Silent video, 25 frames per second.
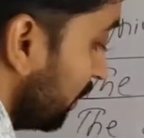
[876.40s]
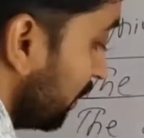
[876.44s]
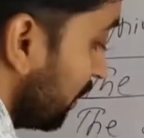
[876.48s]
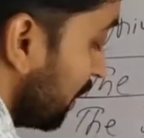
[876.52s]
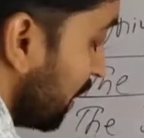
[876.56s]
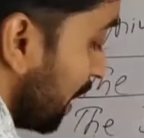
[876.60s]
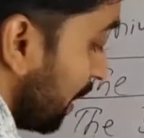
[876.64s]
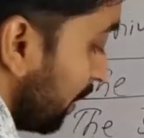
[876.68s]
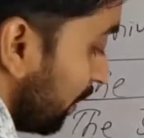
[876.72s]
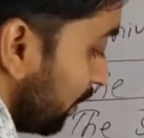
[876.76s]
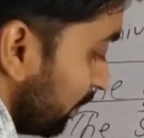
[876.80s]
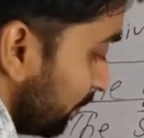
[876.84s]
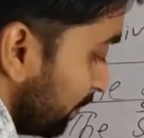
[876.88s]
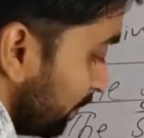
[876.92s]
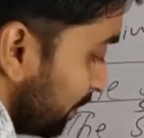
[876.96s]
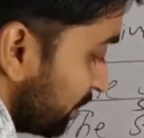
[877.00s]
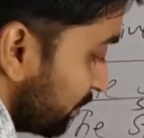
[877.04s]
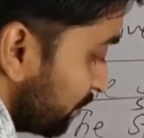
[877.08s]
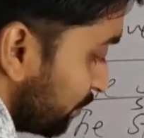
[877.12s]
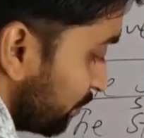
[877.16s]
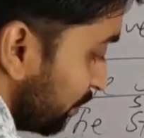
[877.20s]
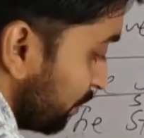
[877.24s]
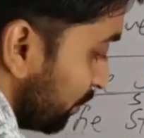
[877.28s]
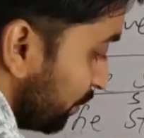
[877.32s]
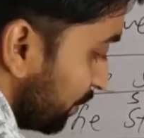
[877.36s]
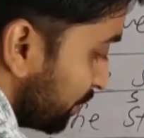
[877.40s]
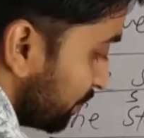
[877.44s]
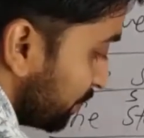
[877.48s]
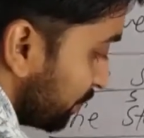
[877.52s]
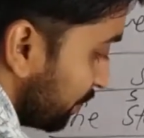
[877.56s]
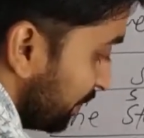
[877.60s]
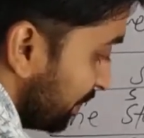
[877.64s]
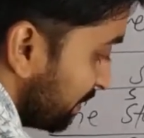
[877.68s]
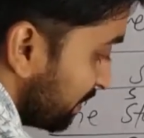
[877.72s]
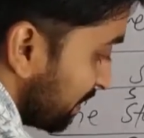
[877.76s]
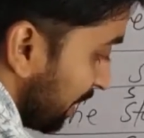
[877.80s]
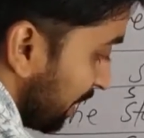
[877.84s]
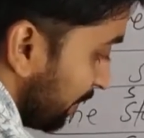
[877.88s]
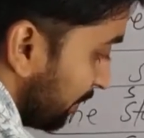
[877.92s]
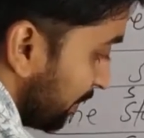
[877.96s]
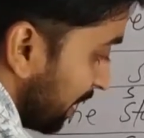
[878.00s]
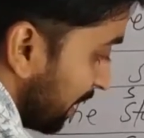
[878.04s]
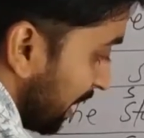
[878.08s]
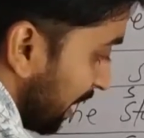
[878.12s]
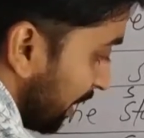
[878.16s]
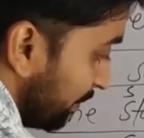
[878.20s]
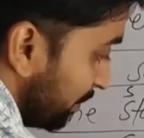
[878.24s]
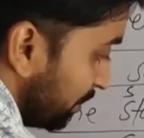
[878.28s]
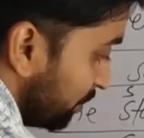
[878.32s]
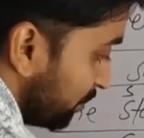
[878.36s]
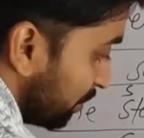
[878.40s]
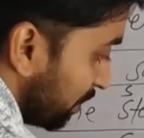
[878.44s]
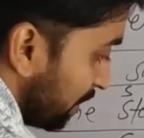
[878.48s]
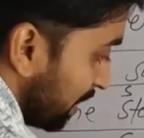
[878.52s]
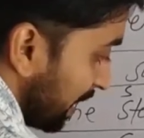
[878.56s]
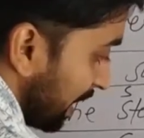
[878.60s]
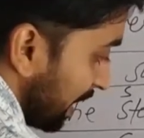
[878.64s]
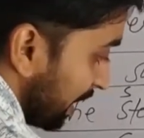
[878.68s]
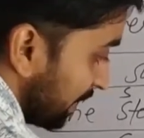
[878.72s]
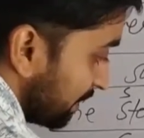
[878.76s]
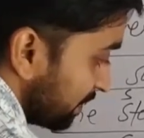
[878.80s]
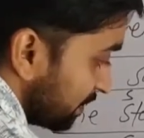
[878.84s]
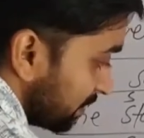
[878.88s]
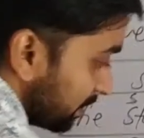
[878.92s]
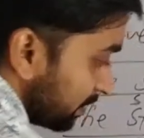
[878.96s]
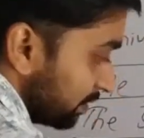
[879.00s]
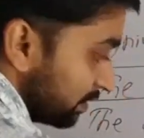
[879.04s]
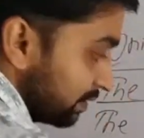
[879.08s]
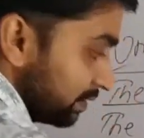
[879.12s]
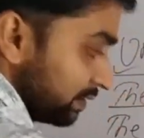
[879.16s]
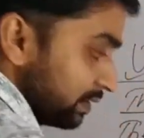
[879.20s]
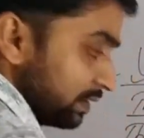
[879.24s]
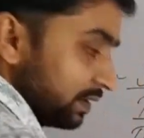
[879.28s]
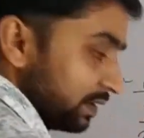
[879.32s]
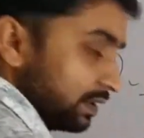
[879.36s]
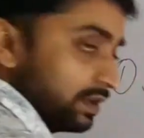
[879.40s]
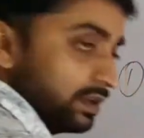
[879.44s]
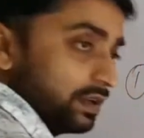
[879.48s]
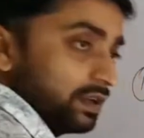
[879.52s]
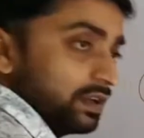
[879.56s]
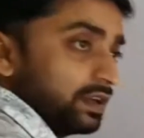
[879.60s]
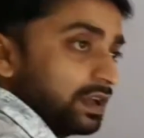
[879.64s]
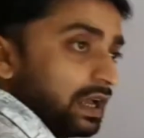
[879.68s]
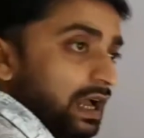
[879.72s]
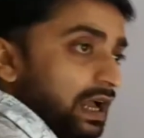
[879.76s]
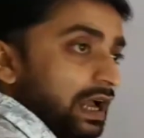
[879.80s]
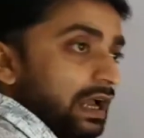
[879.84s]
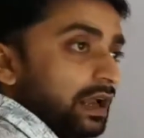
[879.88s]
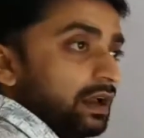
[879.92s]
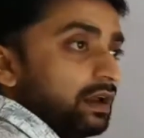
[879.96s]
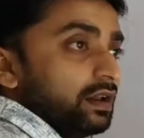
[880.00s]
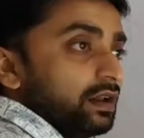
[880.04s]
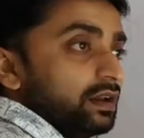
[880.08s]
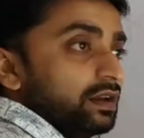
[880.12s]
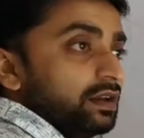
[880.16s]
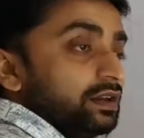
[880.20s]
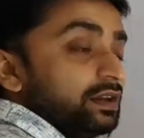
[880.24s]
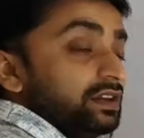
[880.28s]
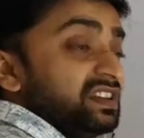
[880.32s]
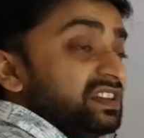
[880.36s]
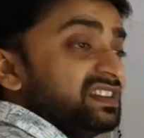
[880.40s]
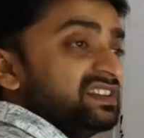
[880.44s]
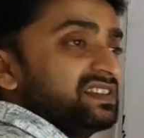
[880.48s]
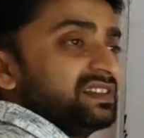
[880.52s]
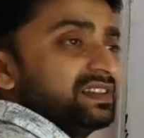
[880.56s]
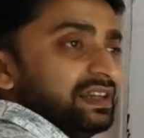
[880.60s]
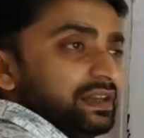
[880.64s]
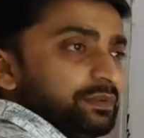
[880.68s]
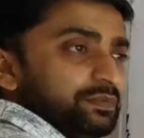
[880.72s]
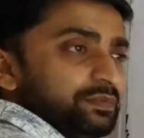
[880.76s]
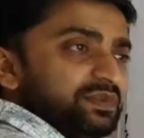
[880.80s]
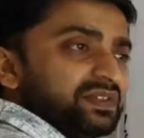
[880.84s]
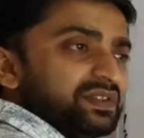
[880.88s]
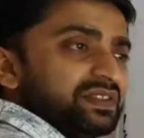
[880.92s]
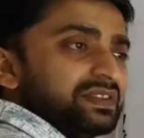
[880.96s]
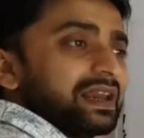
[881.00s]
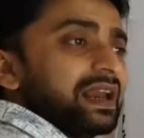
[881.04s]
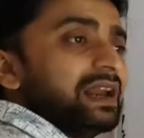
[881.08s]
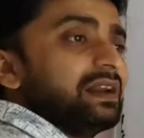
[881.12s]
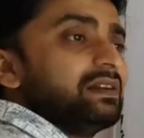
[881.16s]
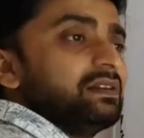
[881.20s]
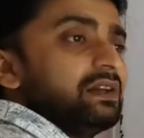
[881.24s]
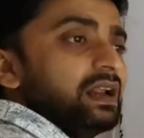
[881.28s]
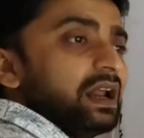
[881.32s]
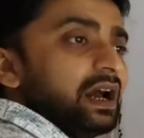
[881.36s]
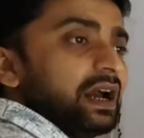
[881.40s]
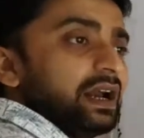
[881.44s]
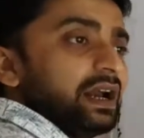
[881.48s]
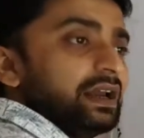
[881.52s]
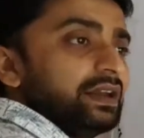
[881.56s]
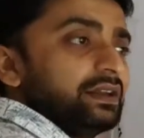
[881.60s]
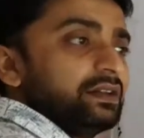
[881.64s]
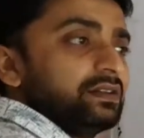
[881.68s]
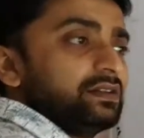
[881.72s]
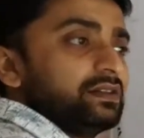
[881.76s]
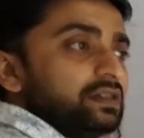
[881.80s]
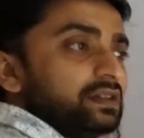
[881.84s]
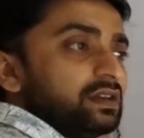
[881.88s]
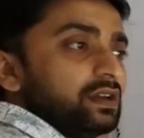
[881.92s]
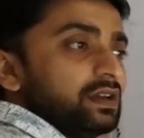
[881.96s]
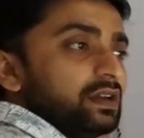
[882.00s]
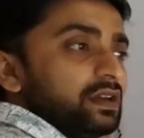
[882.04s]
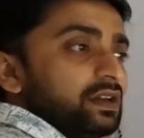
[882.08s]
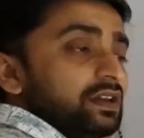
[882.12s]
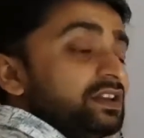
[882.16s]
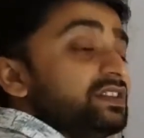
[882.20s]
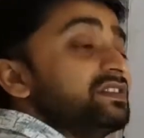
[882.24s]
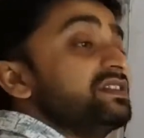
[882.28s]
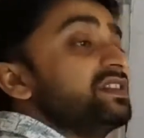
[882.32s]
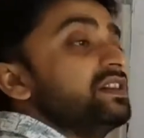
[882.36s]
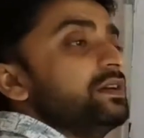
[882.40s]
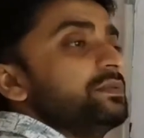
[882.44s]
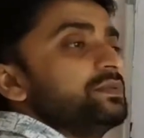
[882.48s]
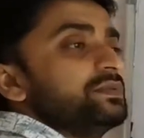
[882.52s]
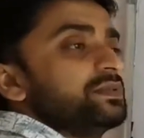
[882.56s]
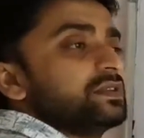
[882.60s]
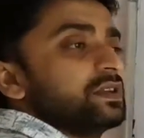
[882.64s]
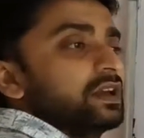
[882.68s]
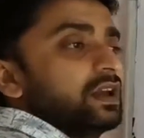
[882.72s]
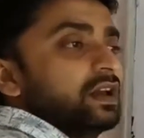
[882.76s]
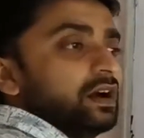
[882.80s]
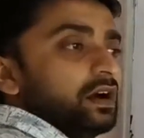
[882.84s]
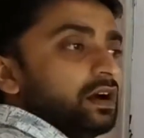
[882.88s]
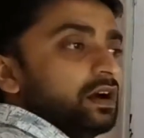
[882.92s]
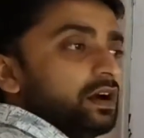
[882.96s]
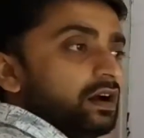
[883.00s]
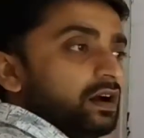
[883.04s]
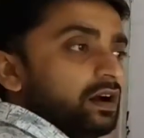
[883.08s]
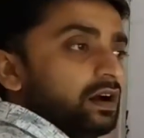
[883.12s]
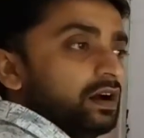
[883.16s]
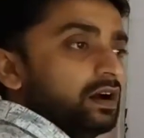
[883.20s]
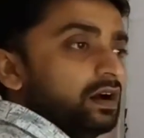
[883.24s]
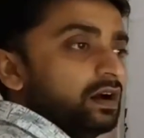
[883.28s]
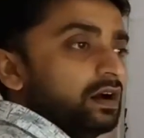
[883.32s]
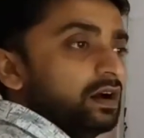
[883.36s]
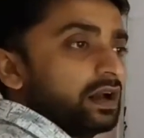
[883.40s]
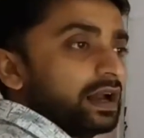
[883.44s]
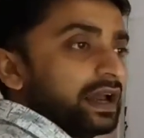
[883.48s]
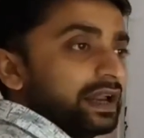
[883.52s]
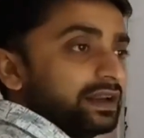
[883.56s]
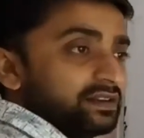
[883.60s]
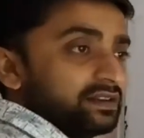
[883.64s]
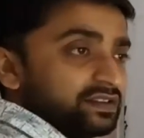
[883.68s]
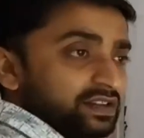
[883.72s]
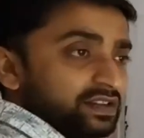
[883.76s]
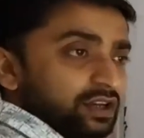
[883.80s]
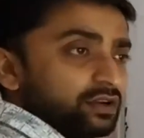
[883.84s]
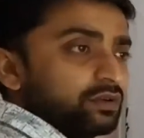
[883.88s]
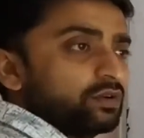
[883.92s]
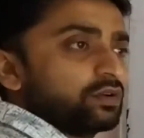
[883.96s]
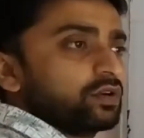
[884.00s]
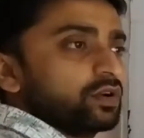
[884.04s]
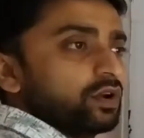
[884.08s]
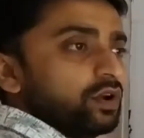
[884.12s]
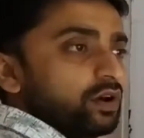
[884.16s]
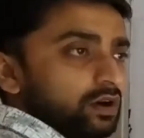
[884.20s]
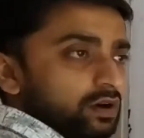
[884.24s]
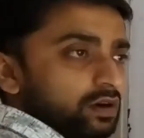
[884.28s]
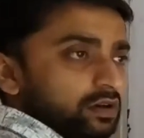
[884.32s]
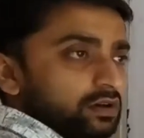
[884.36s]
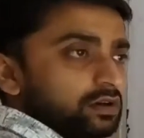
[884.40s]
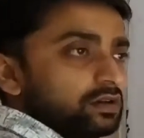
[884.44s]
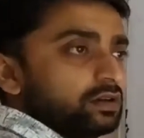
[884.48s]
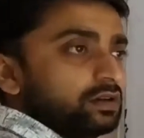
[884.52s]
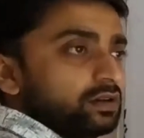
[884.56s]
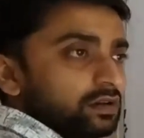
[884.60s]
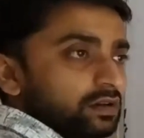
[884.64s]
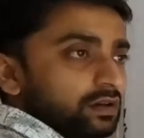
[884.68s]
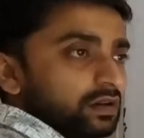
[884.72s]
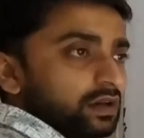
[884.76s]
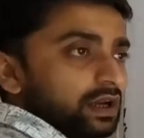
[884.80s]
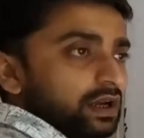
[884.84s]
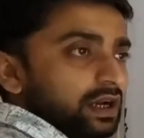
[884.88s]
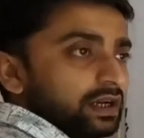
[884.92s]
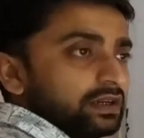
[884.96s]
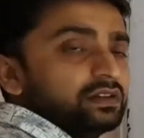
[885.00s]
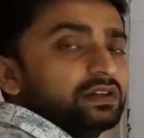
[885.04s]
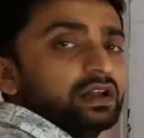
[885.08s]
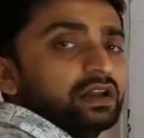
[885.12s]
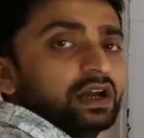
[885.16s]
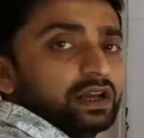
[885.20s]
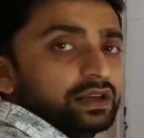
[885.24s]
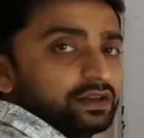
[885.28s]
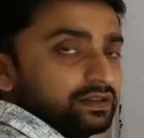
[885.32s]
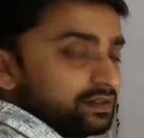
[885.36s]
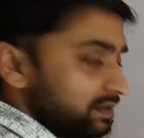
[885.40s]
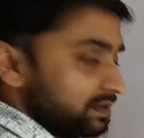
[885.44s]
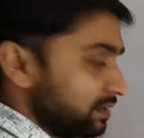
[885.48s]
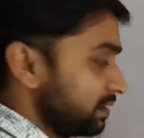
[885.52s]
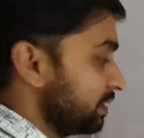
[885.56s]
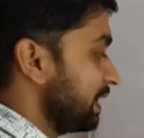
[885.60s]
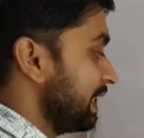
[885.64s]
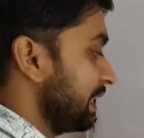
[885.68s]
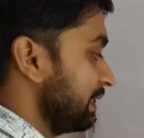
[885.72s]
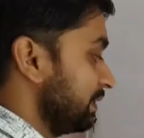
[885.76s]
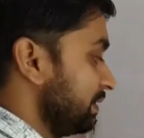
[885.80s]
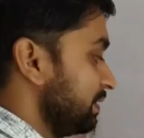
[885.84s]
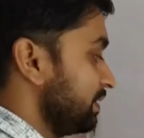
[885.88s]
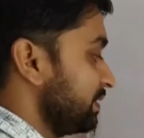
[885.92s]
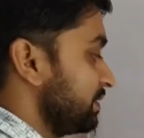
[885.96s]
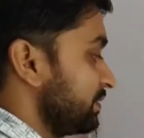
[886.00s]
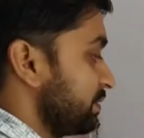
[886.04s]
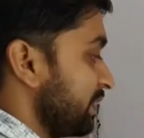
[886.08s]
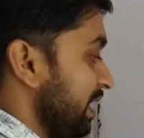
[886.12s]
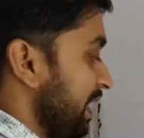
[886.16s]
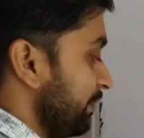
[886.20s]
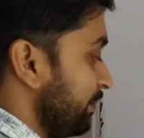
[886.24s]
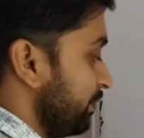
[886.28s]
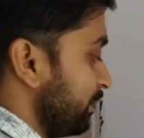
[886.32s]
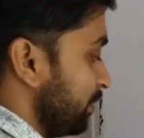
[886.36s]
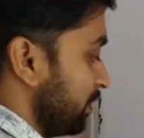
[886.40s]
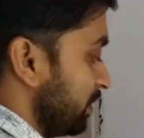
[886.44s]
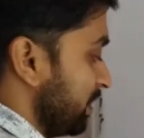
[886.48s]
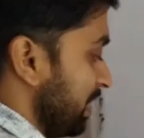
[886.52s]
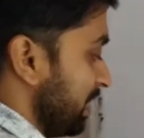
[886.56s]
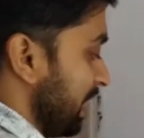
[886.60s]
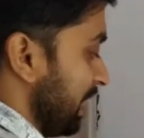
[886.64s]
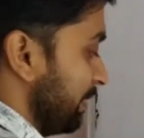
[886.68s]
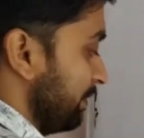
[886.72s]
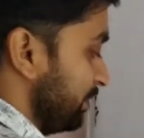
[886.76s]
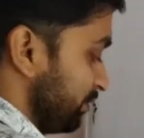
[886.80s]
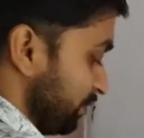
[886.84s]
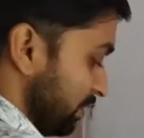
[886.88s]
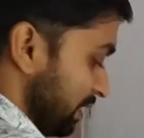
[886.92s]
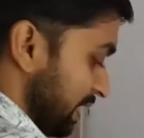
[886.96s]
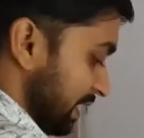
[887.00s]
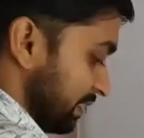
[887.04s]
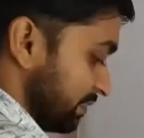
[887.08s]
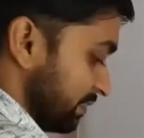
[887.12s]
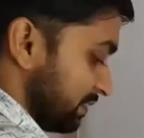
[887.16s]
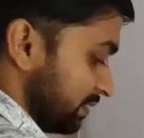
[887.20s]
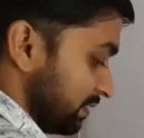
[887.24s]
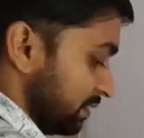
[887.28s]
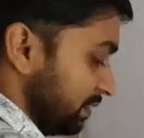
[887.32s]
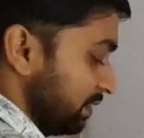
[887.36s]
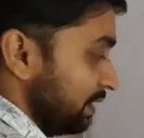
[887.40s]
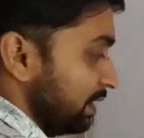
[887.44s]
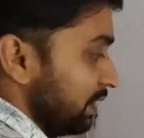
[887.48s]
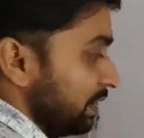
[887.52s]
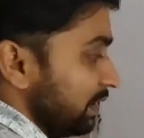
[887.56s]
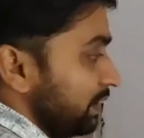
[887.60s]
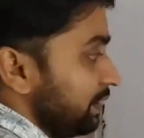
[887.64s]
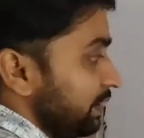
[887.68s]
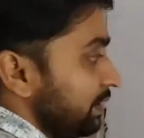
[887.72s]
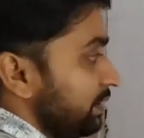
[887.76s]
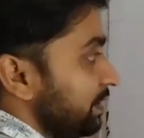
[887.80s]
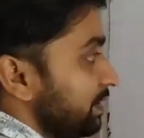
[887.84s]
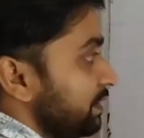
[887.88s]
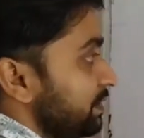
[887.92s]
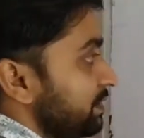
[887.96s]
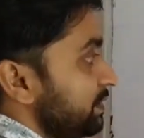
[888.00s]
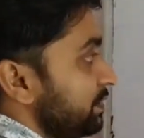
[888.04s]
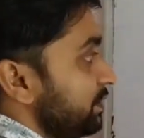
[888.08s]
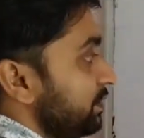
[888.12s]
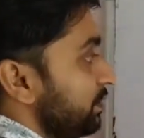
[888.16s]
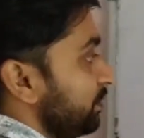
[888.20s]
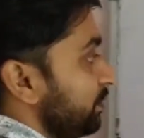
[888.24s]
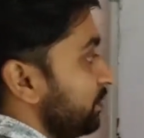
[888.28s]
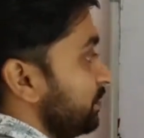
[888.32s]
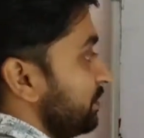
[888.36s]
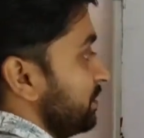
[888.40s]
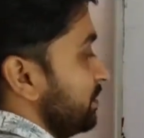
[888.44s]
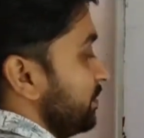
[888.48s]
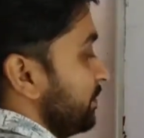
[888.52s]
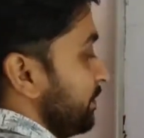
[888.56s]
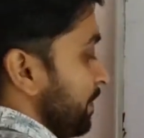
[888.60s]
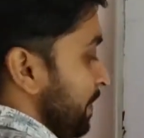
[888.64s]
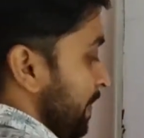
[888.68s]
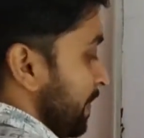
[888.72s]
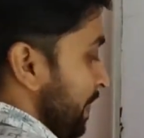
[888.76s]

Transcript: It's our habitual action. He sleeps at night. He sleeps at 10 o'clock at night. Like this, for the habitual action, it is used.